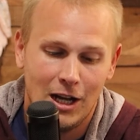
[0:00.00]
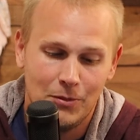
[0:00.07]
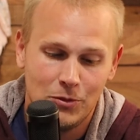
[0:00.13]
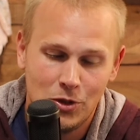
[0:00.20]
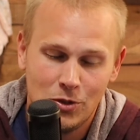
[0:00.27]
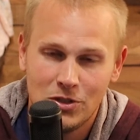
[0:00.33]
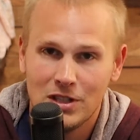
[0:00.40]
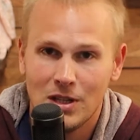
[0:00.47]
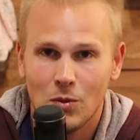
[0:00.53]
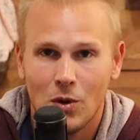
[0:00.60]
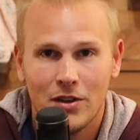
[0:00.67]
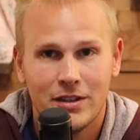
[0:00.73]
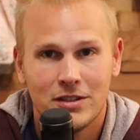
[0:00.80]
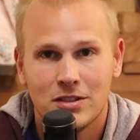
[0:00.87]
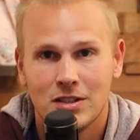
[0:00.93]
Using it
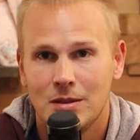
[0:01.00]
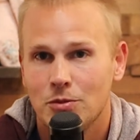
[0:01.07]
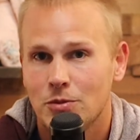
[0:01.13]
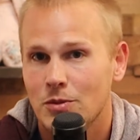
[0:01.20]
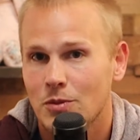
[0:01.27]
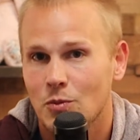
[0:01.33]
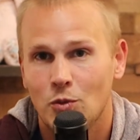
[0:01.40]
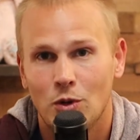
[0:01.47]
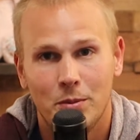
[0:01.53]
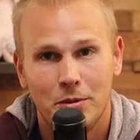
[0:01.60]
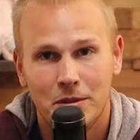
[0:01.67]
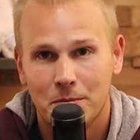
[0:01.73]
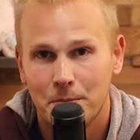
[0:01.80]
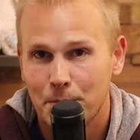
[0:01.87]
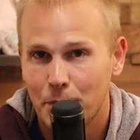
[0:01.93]
while they sleep will
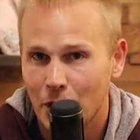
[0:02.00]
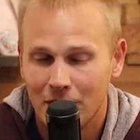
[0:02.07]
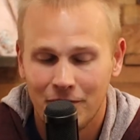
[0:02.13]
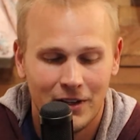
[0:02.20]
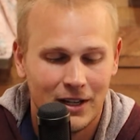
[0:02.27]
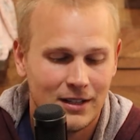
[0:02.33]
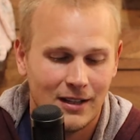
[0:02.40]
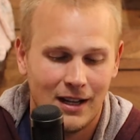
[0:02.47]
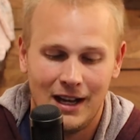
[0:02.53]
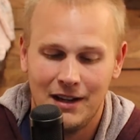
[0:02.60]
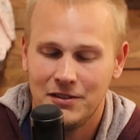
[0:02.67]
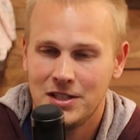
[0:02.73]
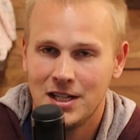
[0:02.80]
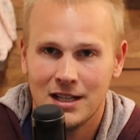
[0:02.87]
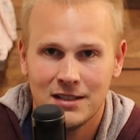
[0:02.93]
be perfect.
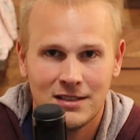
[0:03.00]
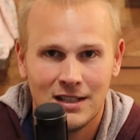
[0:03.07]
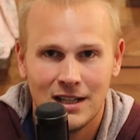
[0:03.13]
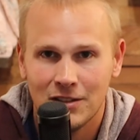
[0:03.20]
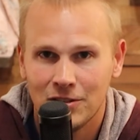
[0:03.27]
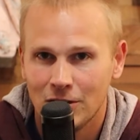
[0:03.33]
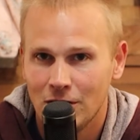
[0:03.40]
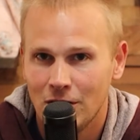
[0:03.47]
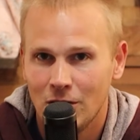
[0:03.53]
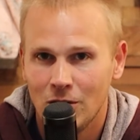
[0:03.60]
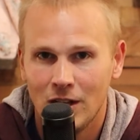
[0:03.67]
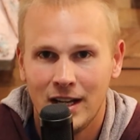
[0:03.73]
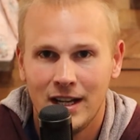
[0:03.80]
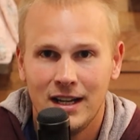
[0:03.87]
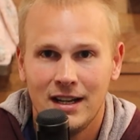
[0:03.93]
I've tested out the low
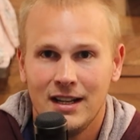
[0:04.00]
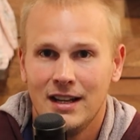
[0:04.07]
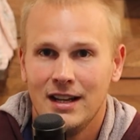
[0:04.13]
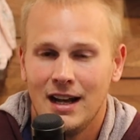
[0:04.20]
light.